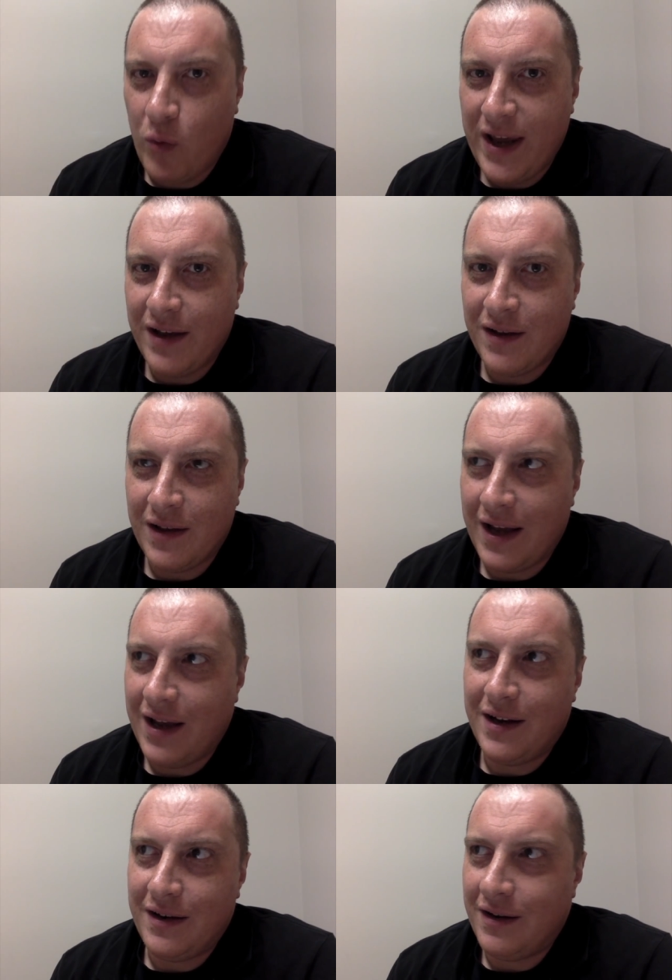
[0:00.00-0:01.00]
wheel
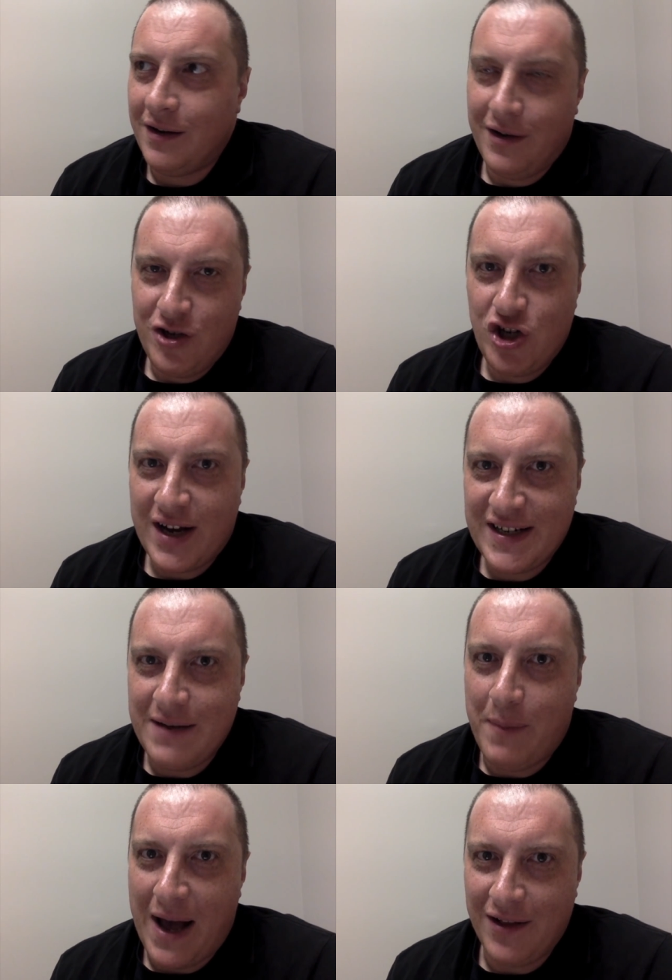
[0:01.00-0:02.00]
in checks
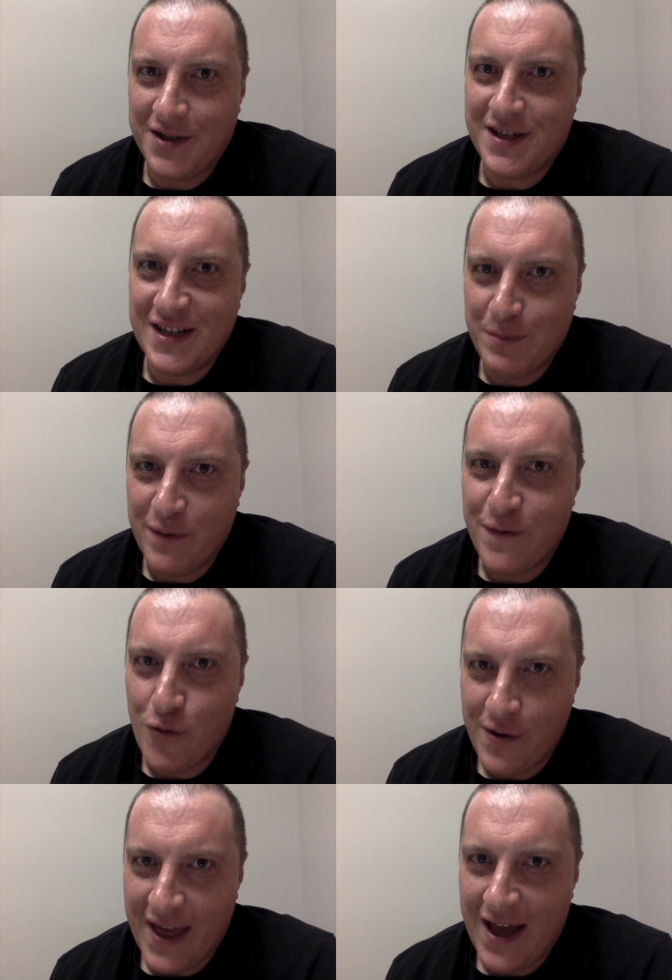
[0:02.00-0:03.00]
and balances
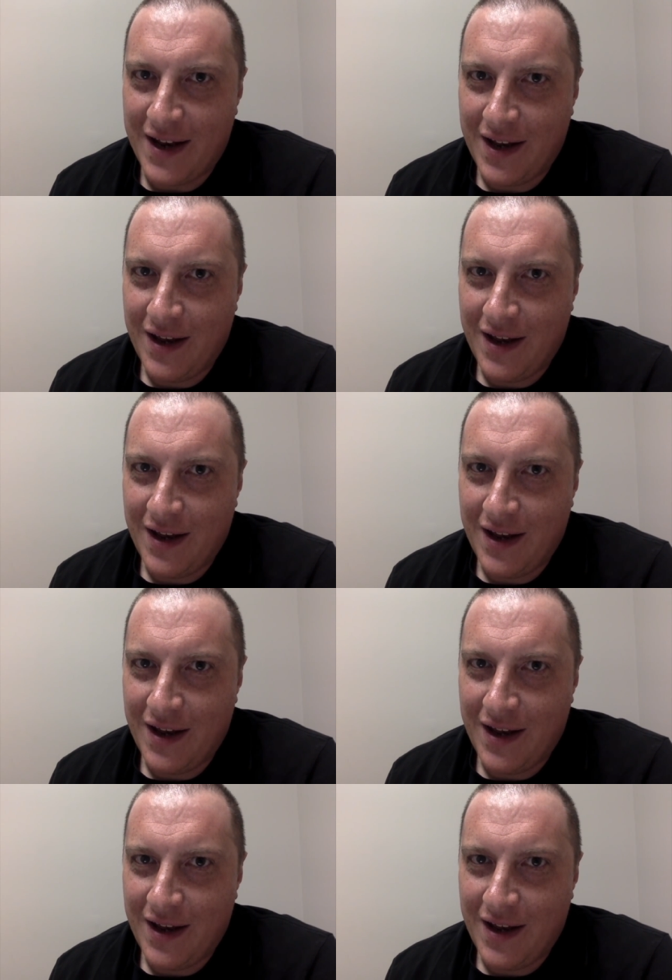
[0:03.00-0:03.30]
before that.